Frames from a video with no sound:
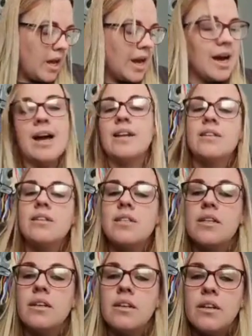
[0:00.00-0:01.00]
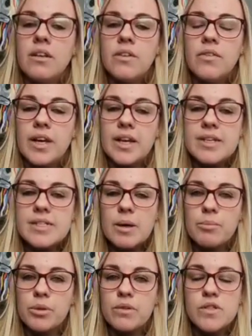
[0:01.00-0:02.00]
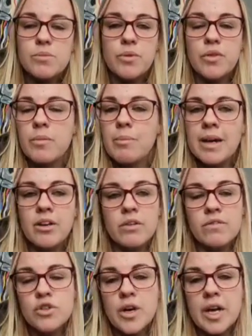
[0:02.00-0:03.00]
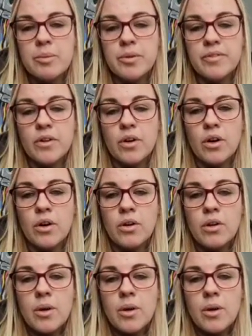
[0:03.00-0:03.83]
and they get a sample of something they might not have tried before,